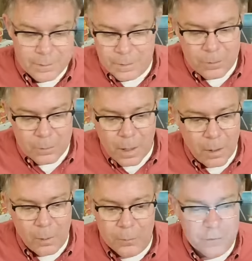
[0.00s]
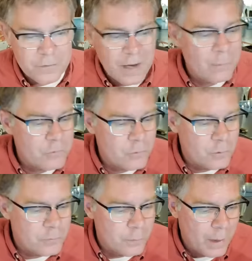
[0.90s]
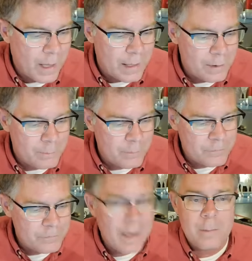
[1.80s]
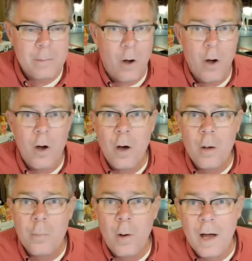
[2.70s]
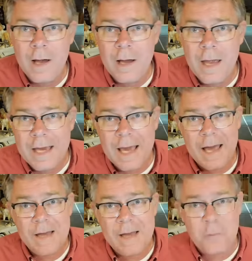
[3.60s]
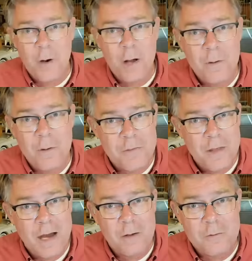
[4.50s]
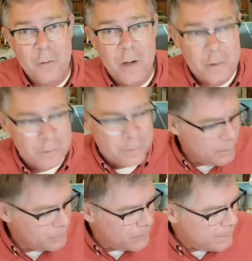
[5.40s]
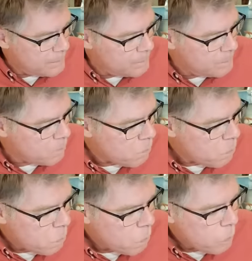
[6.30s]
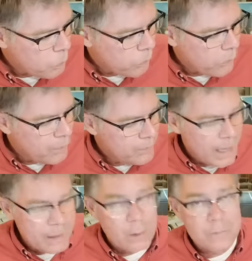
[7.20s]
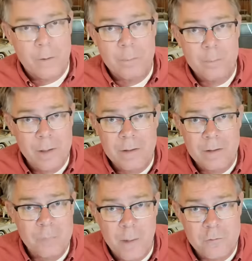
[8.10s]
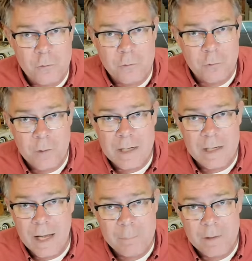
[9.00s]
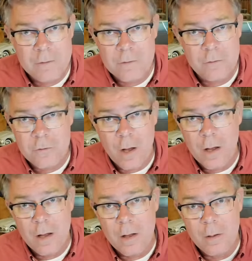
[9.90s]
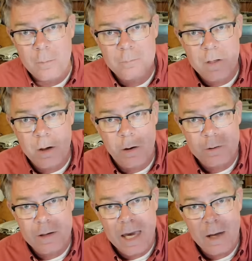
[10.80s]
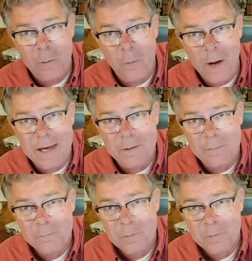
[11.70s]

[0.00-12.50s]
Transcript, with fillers: And you know, the same is true for platinum. The same, oh boy, hey guys, we're almost there. 200 thumbs up. I know it's a big special treat. I bet you just all, you know, can't wait.